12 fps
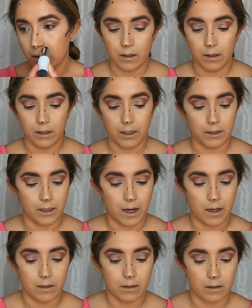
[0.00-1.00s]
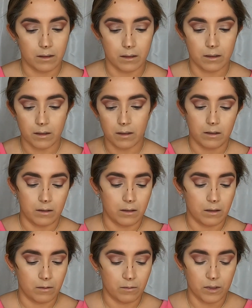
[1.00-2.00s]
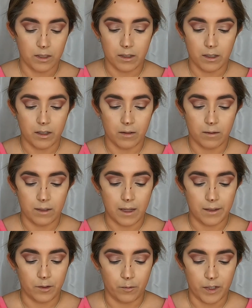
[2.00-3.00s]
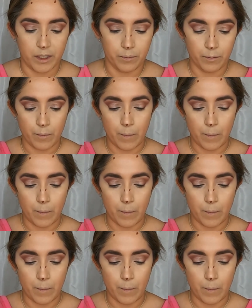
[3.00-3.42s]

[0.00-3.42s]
And like that. So I'm just gonna use that little bit.